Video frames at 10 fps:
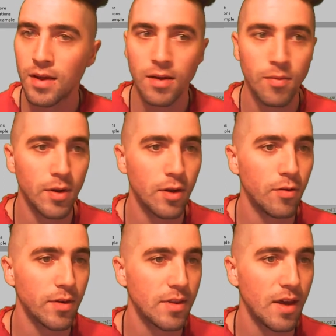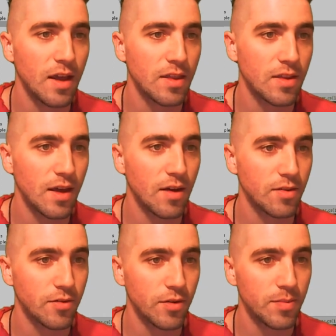We're going to attach our
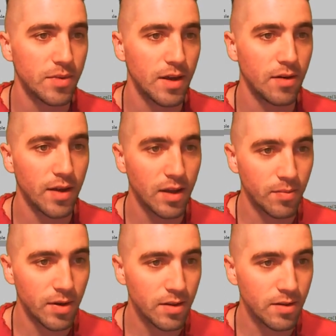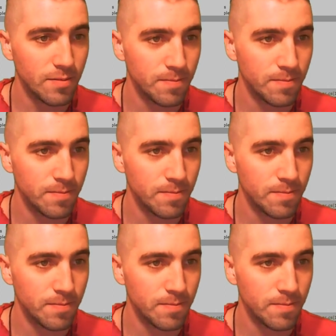script, our anchor manager,